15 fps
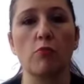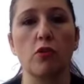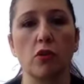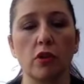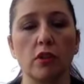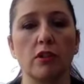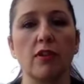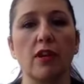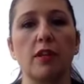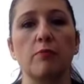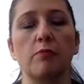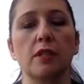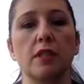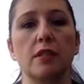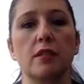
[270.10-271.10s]
product
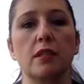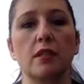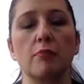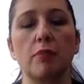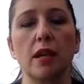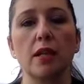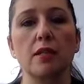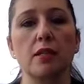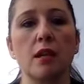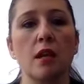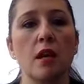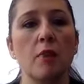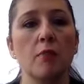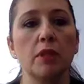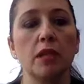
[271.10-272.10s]
developments in the past,
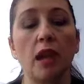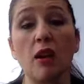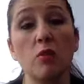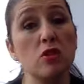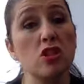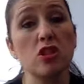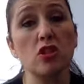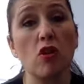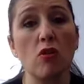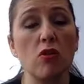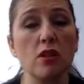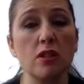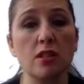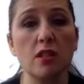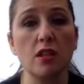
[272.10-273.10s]
but I would just go
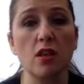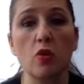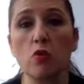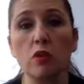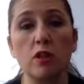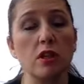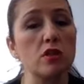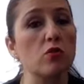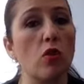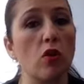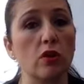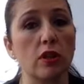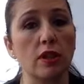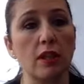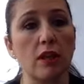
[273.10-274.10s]
and see who does
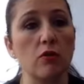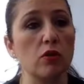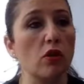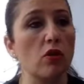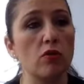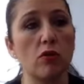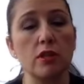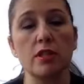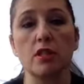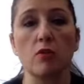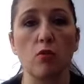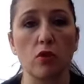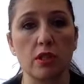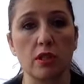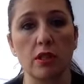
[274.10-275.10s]
what, and I would go and see
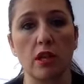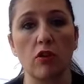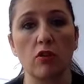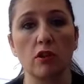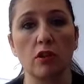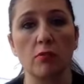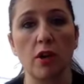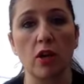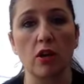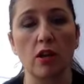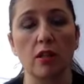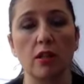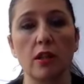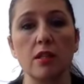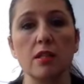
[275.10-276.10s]
what's there on the
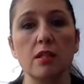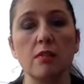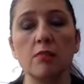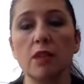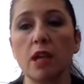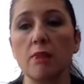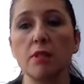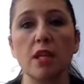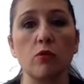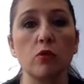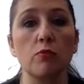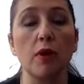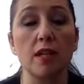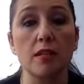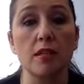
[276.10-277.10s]
market. And sometimes I
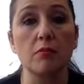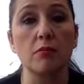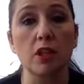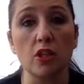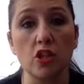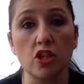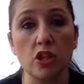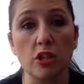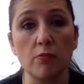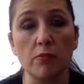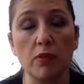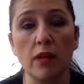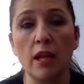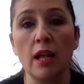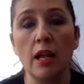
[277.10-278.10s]
would buy something cheap,
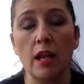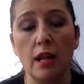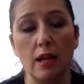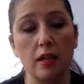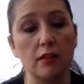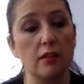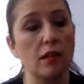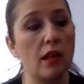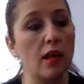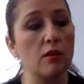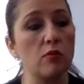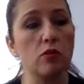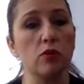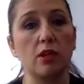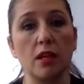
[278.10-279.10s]
and
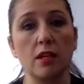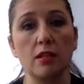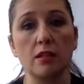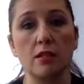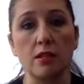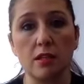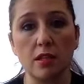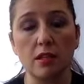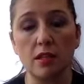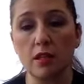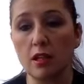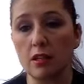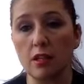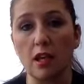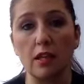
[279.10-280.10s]
I would then study
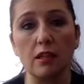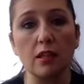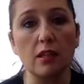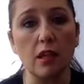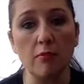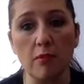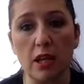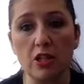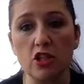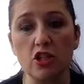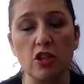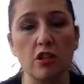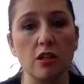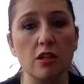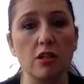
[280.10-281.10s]
it, get the
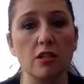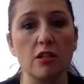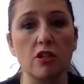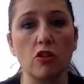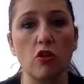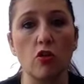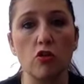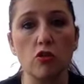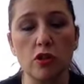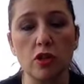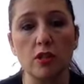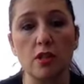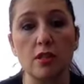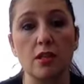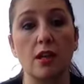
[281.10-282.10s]
dimensions, use
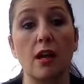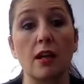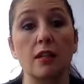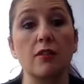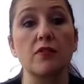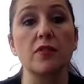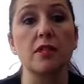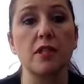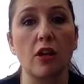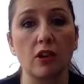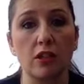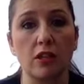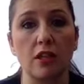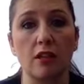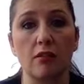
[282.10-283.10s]
it as a kind of
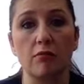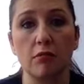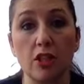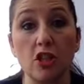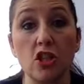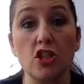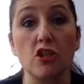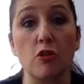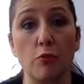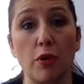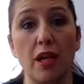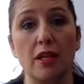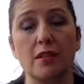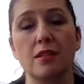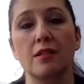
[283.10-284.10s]
starting initial
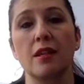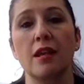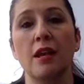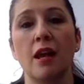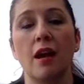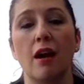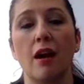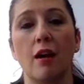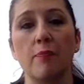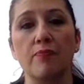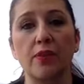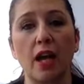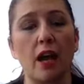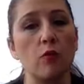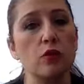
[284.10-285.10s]
base.
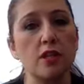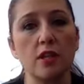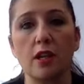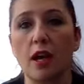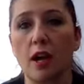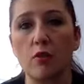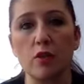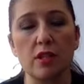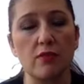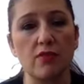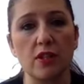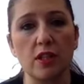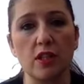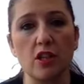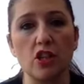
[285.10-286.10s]
I would see how it's
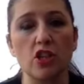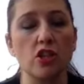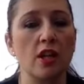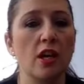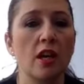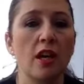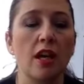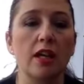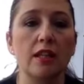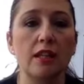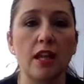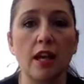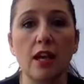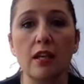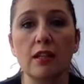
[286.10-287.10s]
finished, and
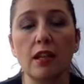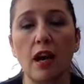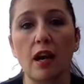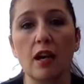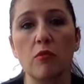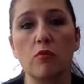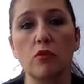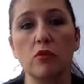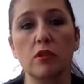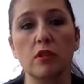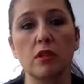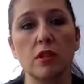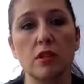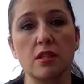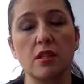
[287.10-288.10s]
then I would
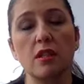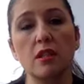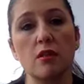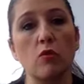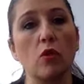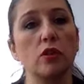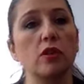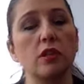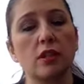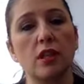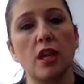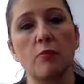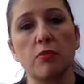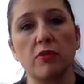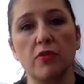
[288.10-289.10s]
study what are the
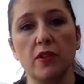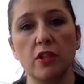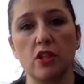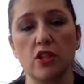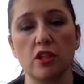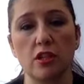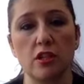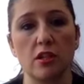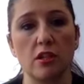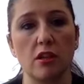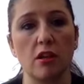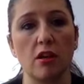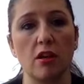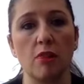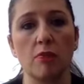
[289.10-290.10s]
type of finishes.
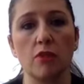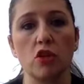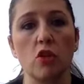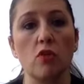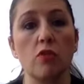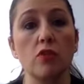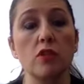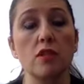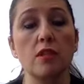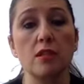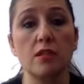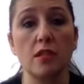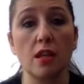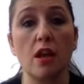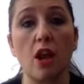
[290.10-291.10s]
So for
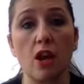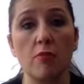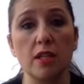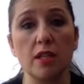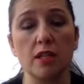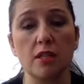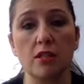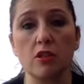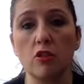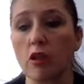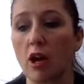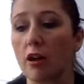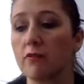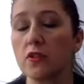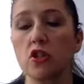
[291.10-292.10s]
instance, in garments, you
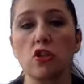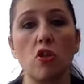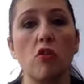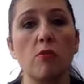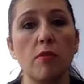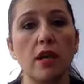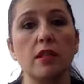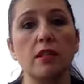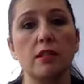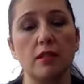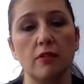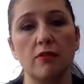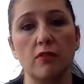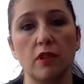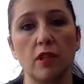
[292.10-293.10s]
have so many
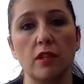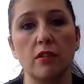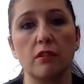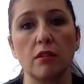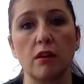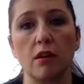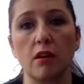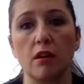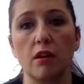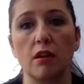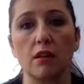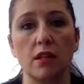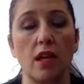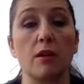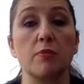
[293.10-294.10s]
different
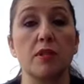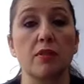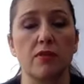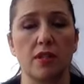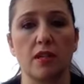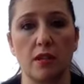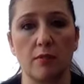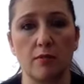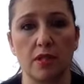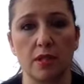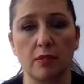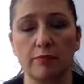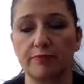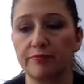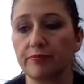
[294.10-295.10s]
types of
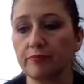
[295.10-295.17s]
seams,